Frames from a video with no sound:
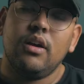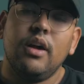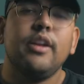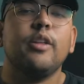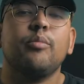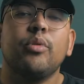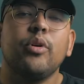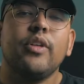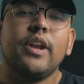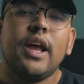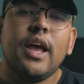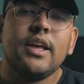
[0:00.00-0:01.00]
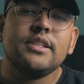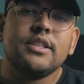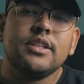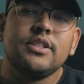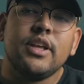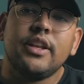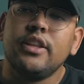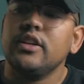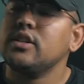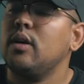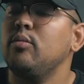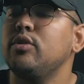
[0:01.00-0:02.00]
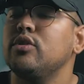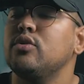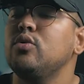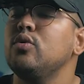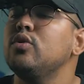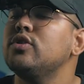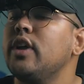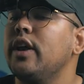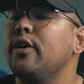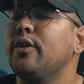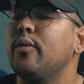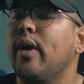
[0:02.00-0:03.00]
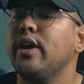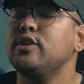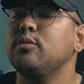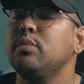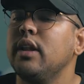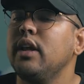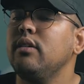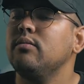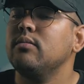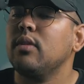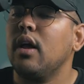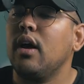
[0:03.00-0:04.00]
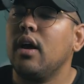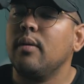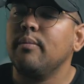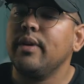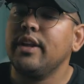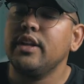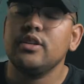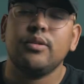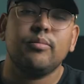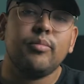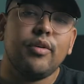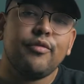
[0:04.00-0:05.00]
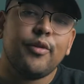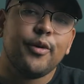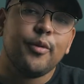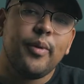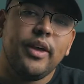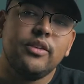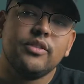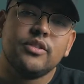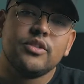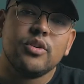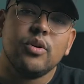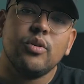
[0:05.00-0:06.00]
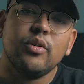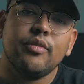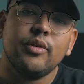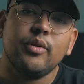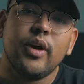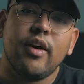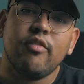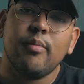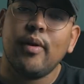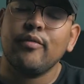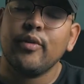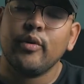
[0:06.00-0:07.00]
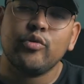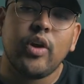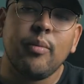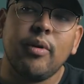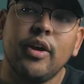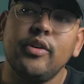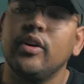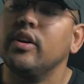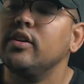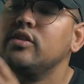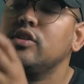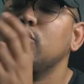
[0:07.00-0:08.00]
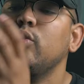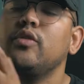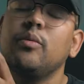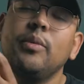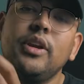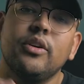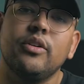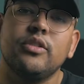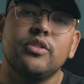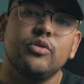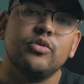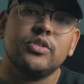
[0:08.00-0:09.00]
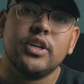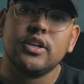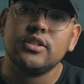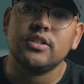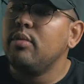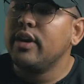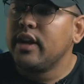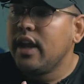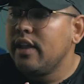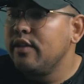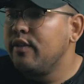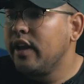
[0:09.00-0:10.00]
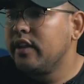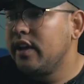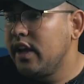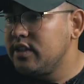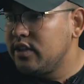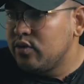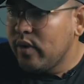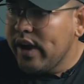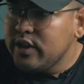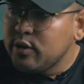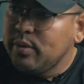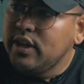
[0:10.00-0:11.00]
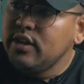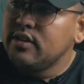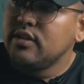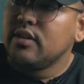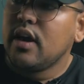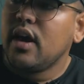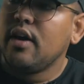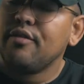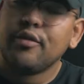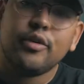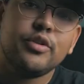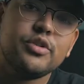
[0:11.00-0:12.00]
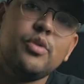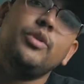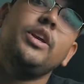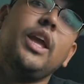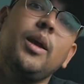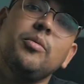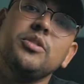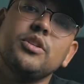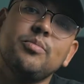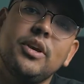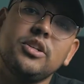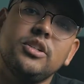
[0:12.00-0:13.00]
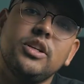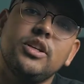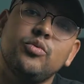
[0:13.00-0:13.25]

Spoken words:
Another pro that it has is that it does come with this cool standard riser plate. It is in Manfrotto based, so if you have a Manfrotto tripod, you can easily switch from here to sticks. But again, the fact that it has this riser piece for the Sony cameras, especially,